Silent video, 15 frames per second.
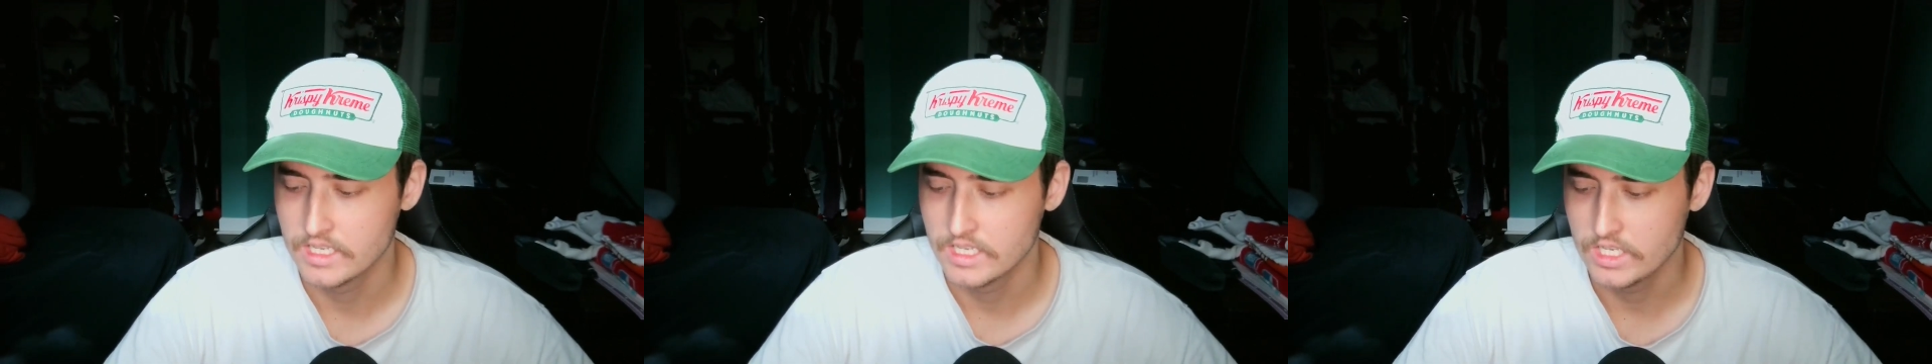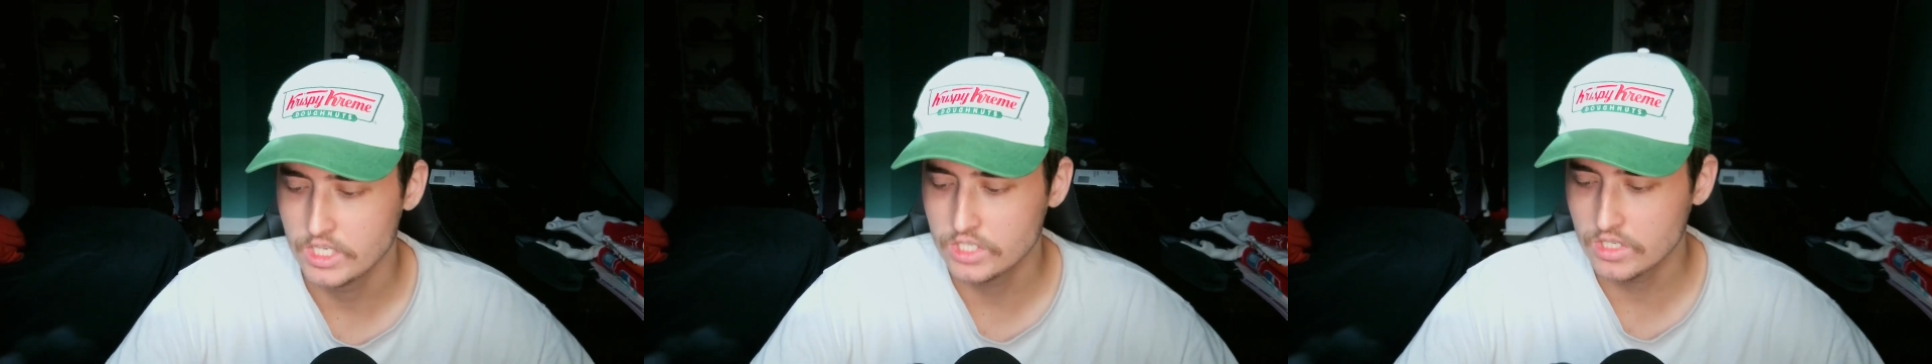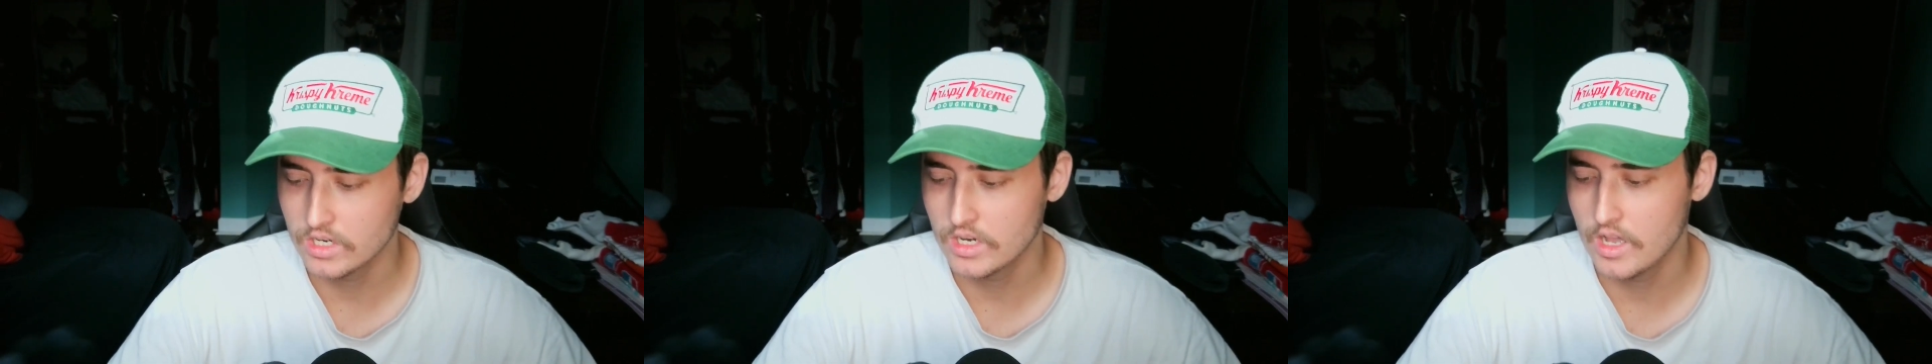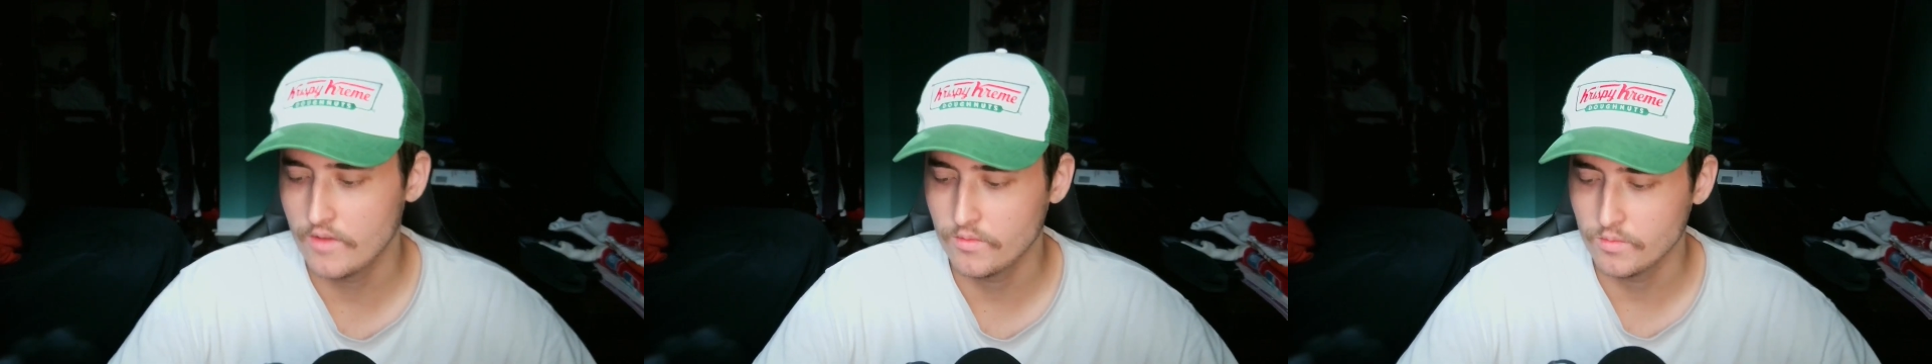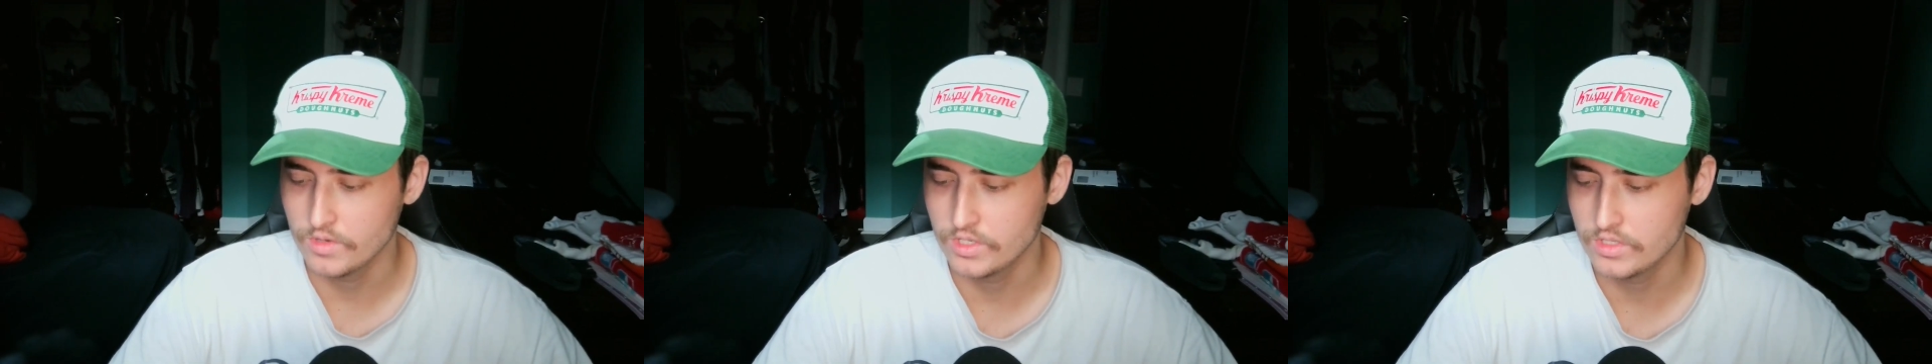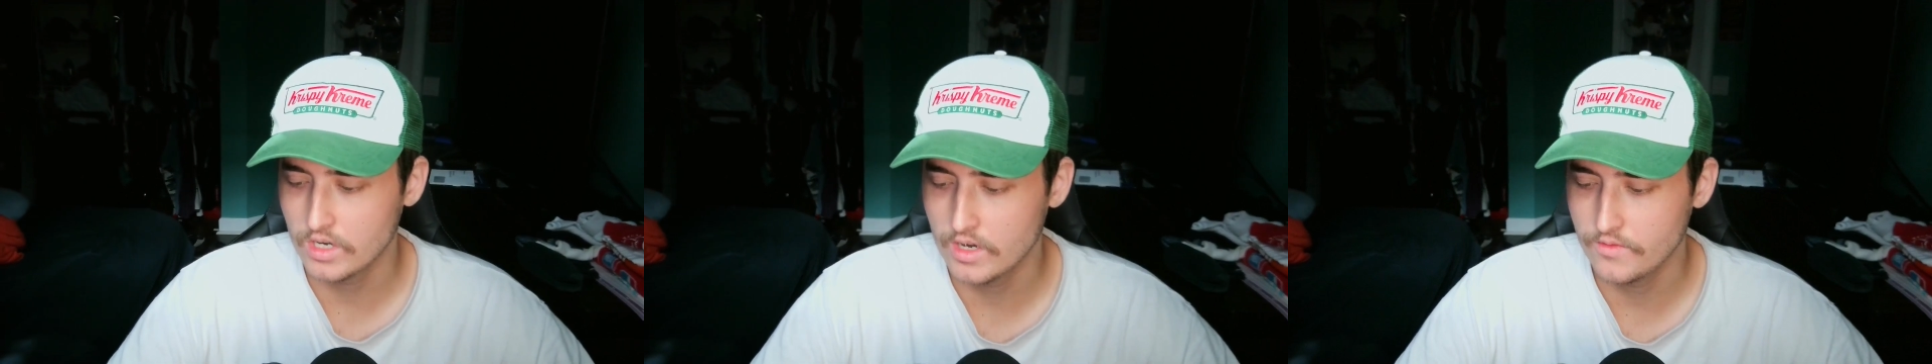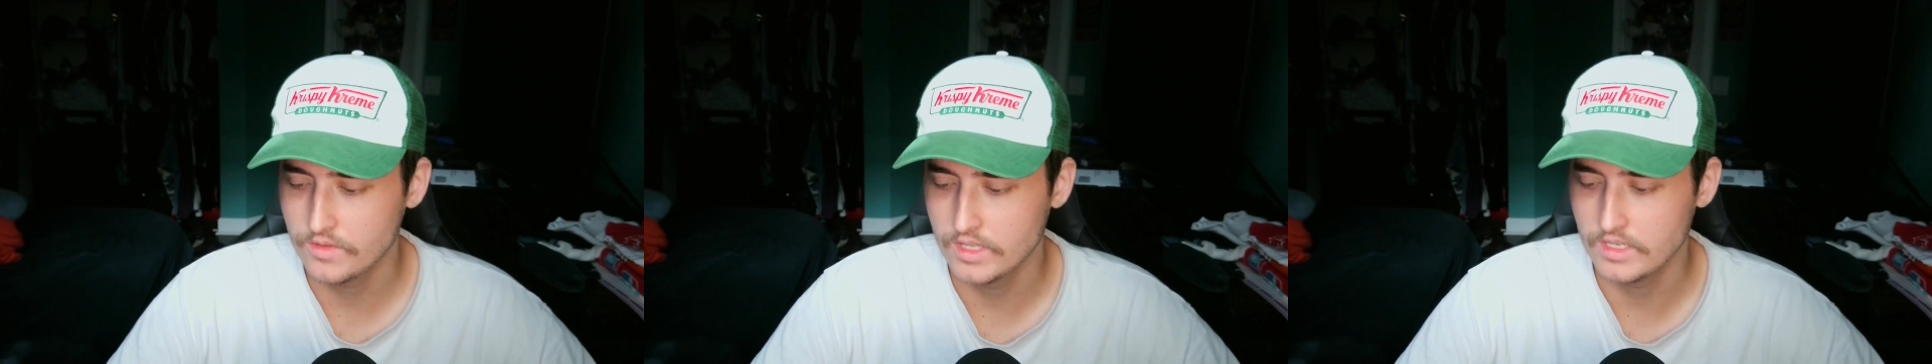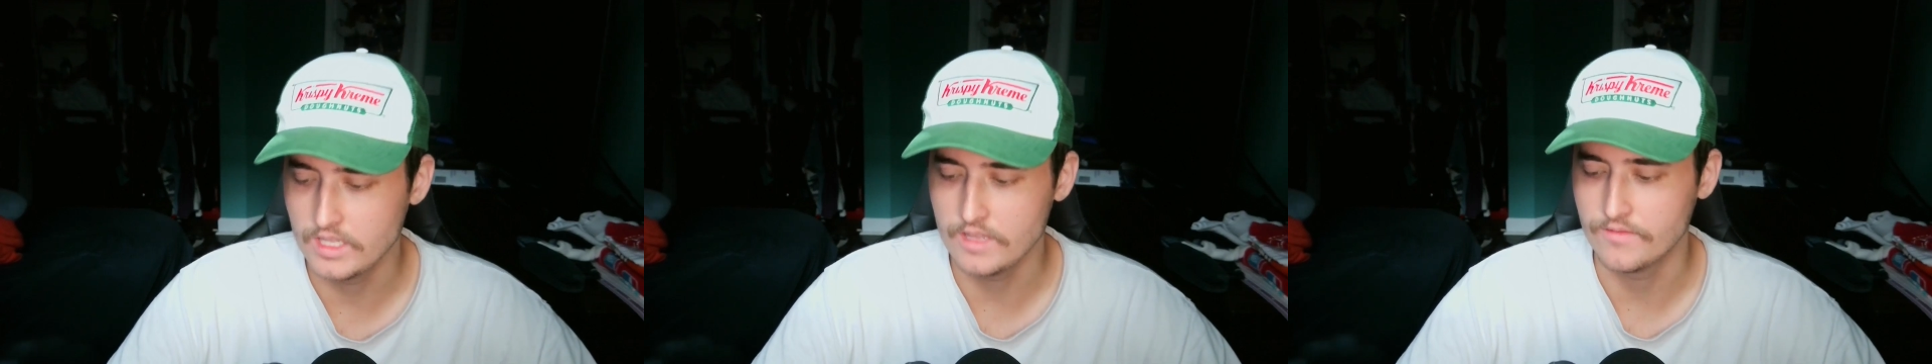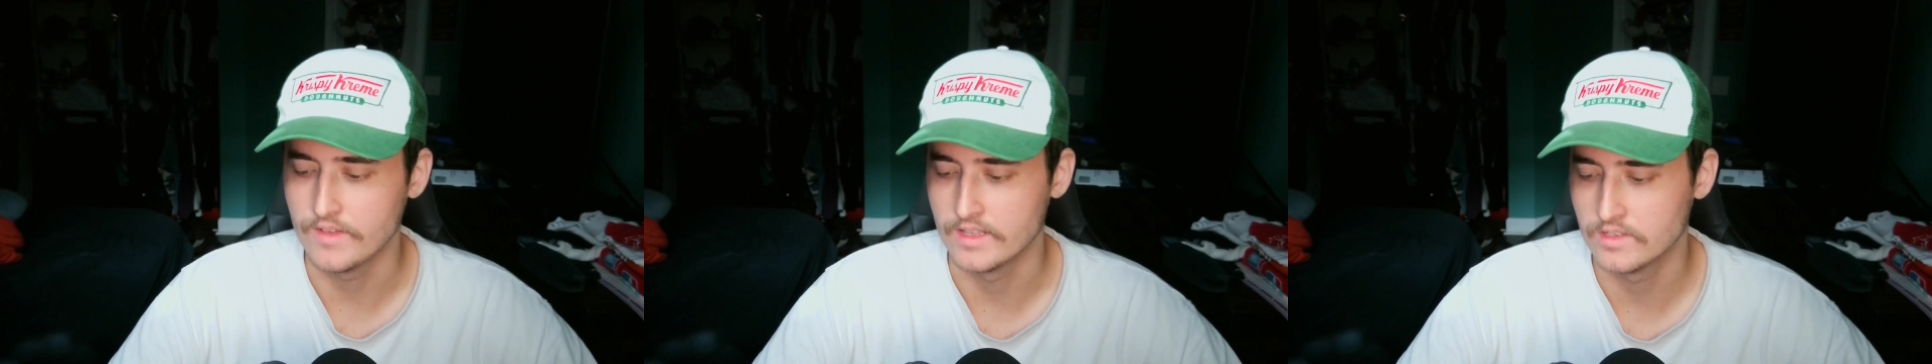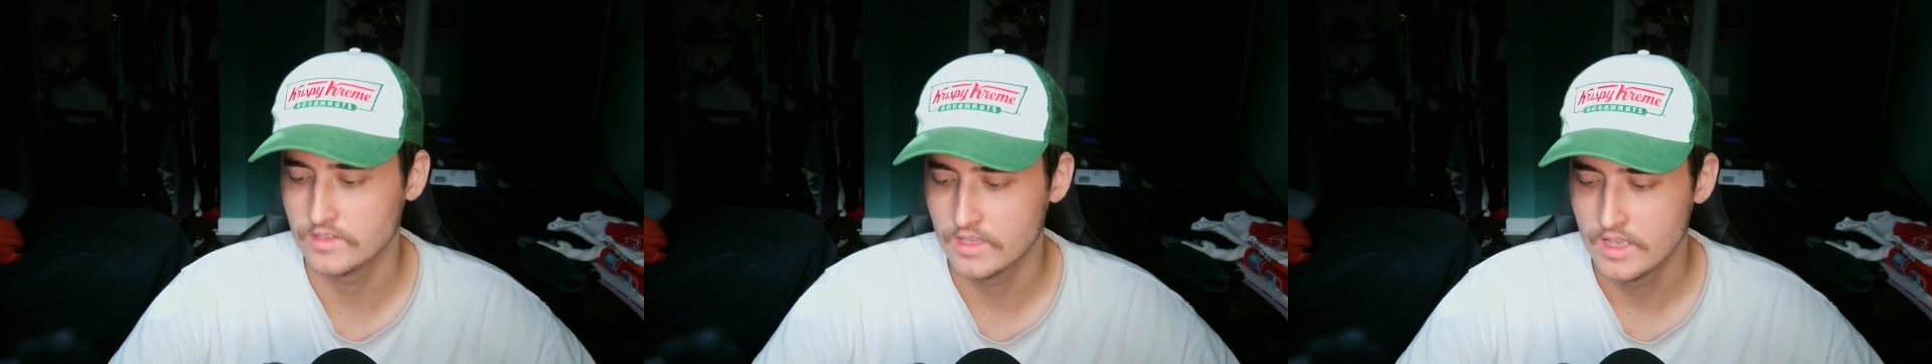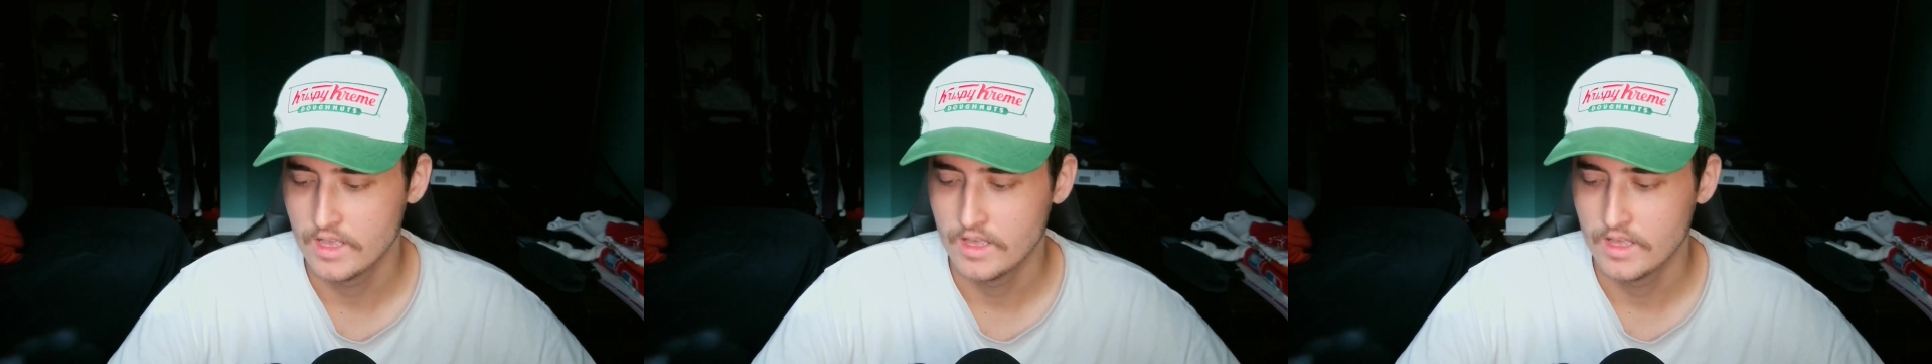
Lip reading: You start off with the defense.